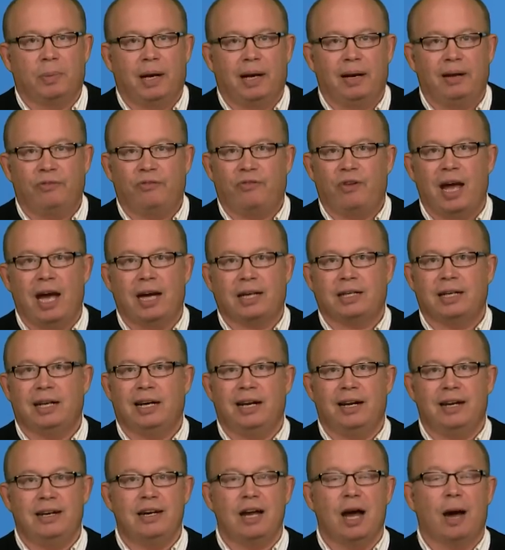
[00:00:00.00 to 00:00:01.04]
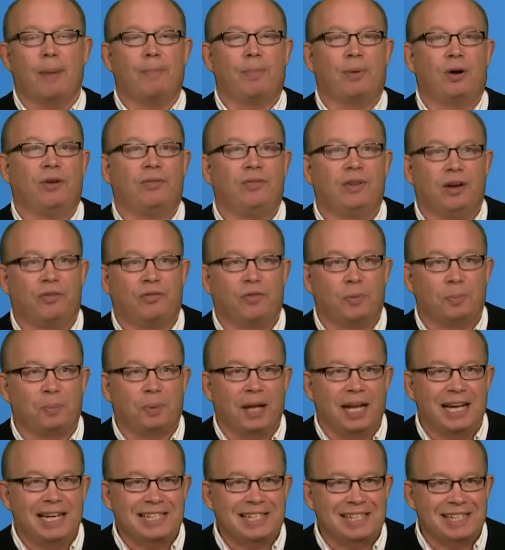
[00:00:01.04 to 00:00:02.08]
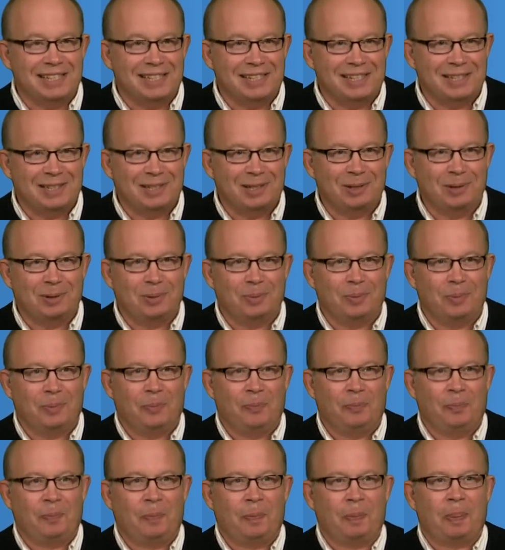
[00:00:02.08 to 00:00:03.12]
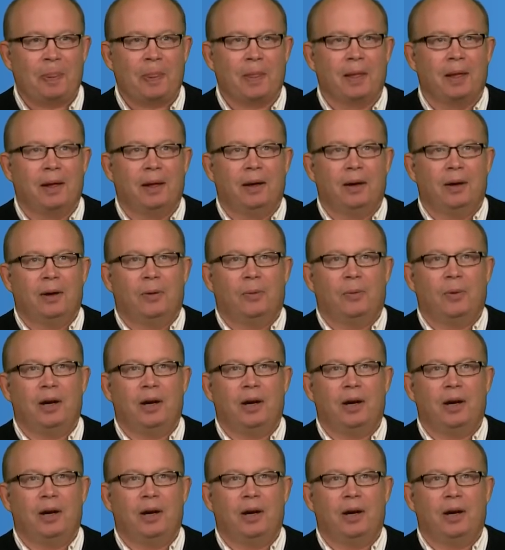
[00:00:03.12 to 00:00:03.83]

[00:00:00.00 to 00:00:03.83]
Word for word: And in fact, in a number of different places, we